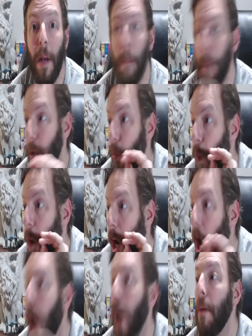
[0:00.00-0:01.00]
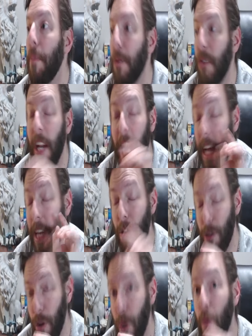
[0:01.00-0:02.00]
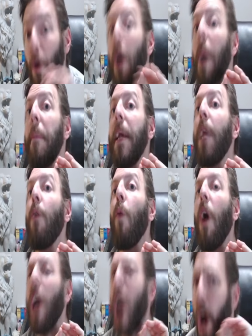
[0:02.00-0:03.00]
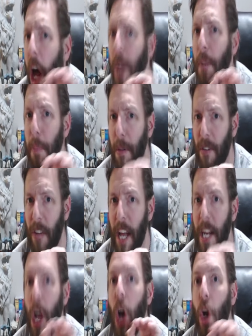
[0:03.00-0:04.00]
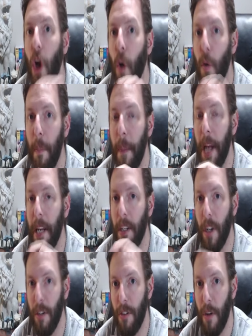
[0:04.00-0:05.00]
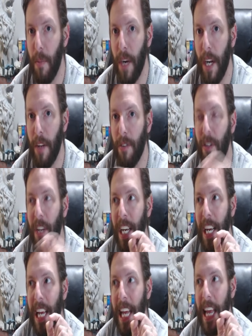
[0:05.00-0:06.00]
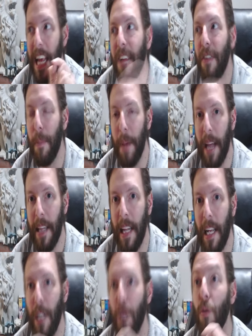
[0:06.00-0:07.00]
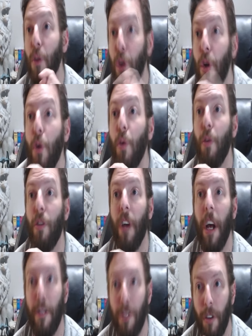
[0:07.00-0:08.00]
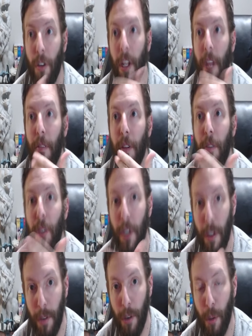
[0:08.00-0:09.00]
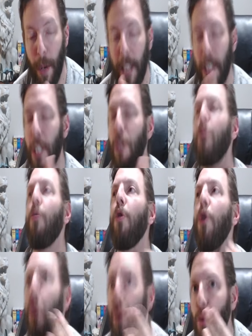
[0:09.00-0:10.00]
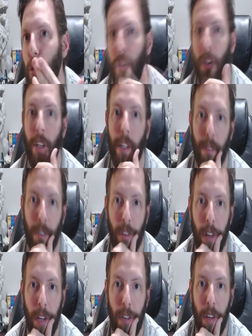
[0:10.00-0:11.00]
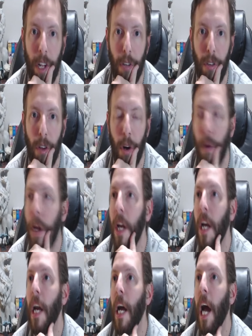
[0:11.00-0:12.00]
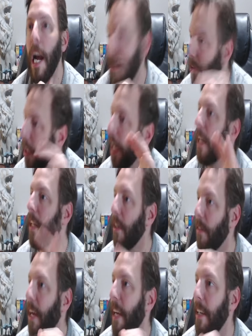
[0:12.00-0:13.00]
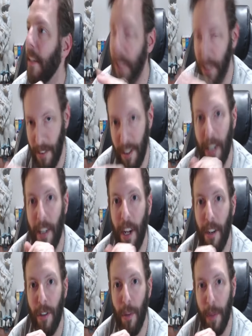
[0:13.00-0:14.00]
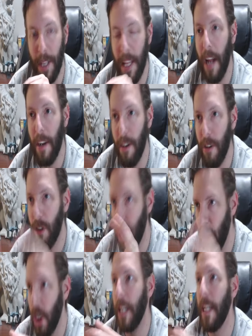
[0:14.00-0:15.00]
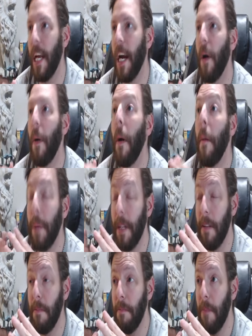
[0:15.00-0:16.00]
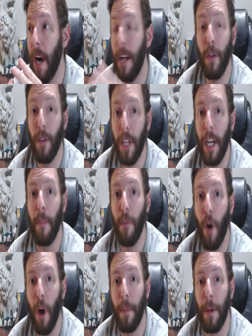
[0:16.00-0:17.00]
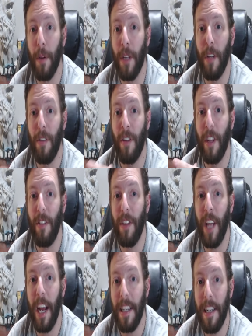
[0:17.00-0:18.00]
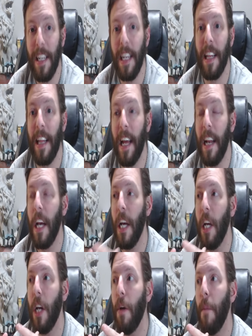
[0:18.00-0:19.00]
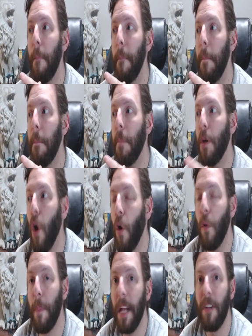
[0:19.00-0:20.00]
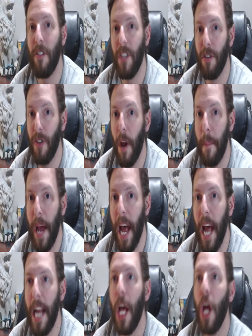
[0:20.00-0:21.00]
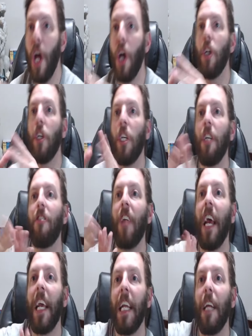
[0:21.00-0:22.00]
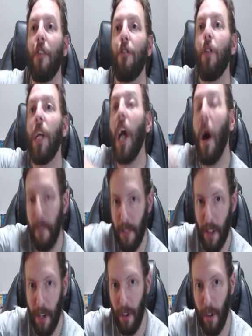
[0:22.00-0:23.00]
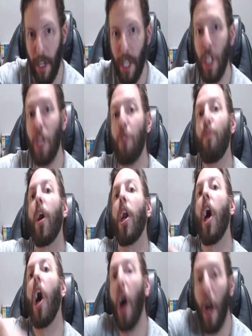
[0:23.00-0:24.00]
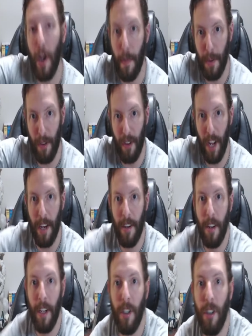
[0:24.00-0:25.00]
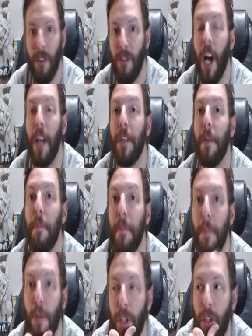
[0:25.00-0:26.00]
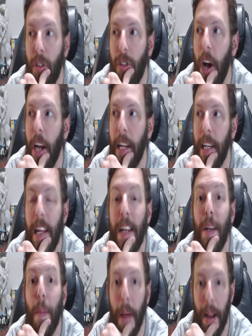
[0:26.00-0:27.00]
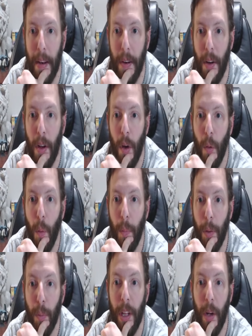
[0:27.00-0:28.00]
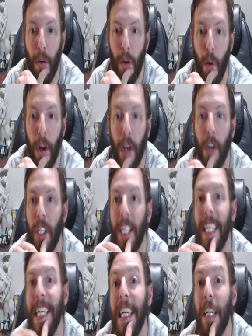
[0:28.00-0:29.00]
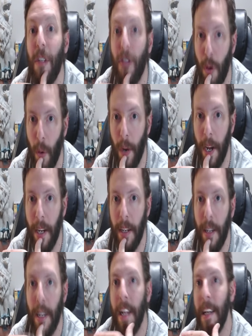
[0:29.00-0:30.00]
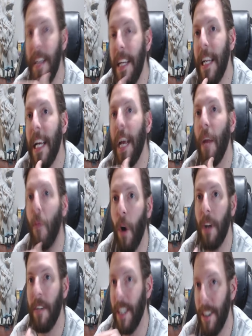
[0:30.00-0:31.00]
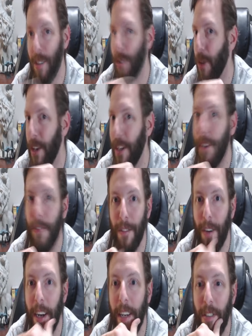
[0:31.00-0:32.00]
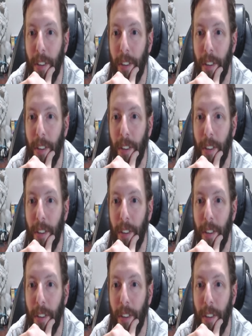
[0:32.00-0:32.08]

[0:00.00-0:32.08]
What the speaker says: Being 100%, and it's true, being 100% codependent on someone else is a bad thing. You lose a certain level of your individuality. You lose certain levels of these things. So I guess I got a little technical and psychological with that shit there, but I don't think I'm wrong about this, is the idea that codependency is not bad. She's taking it to the nth degree. She's 100%. She's not an independent woman without Okoye. She needs Okoye. Needing and wanting sort of different, right?